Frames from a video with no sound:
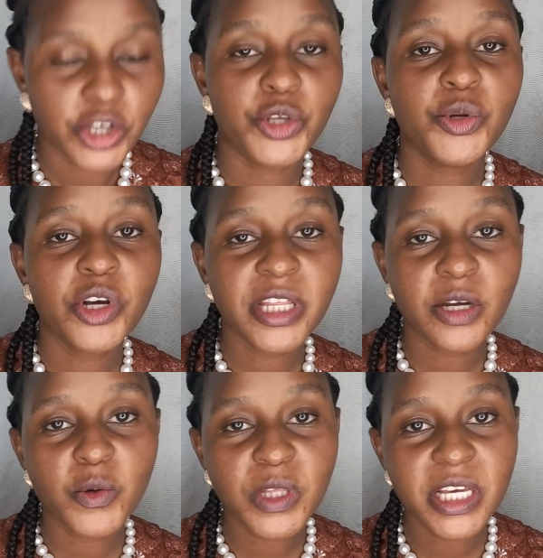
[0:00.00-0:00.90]
you know
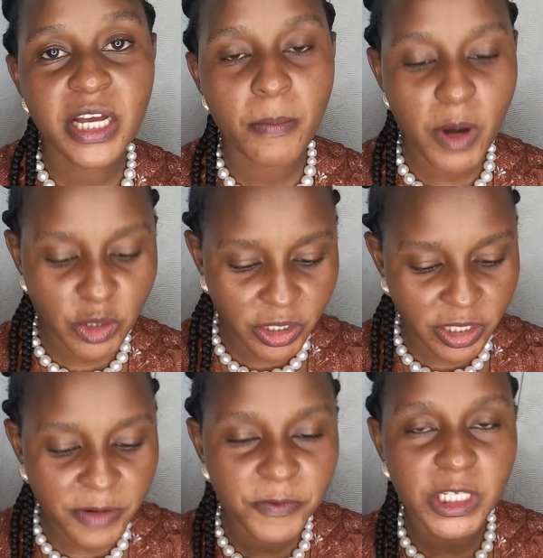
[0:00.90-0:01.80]
the good thing about
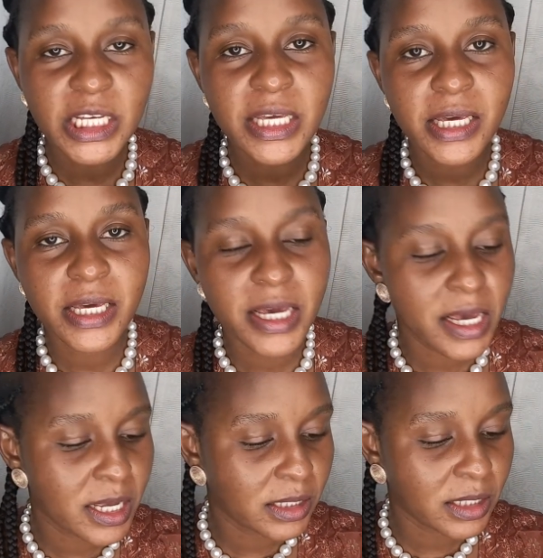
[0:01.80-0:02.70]
thrifting
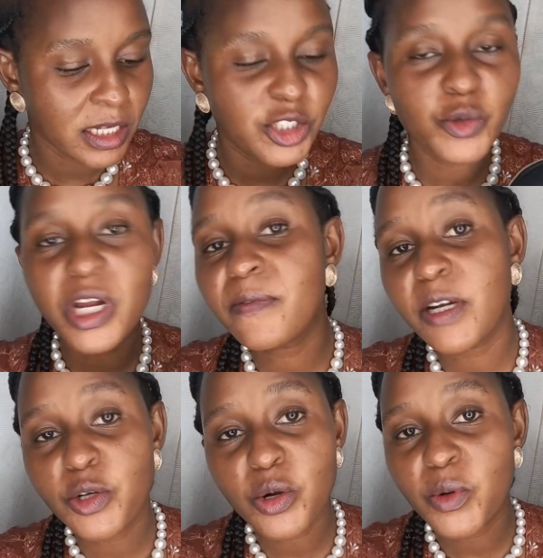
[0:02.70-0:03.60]
is that you
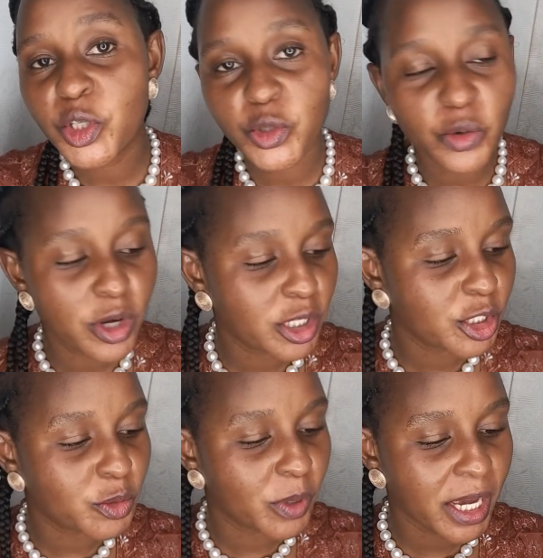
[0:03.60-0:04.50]
never know what you're
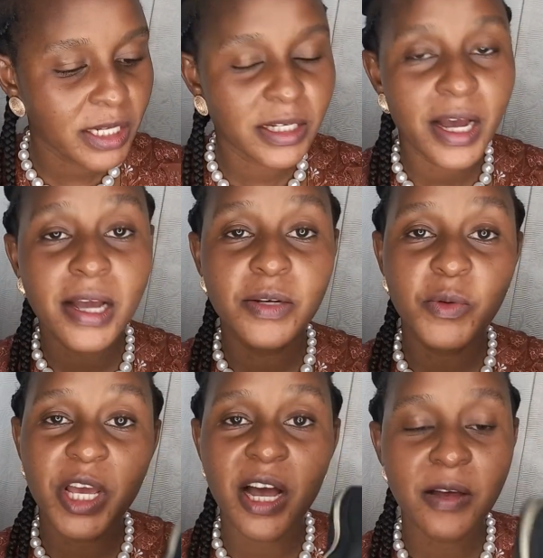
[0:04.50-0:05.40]
going to get and
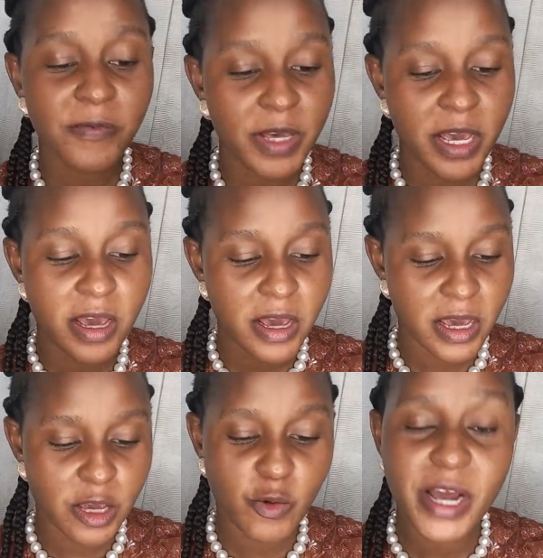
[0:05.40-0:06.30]
we have
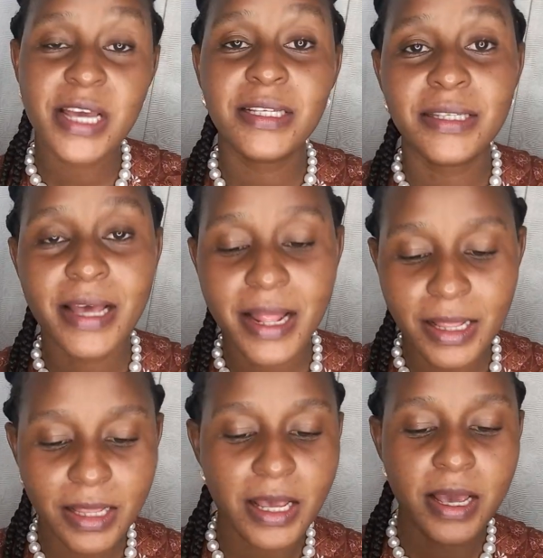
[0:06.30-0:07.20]
a ysl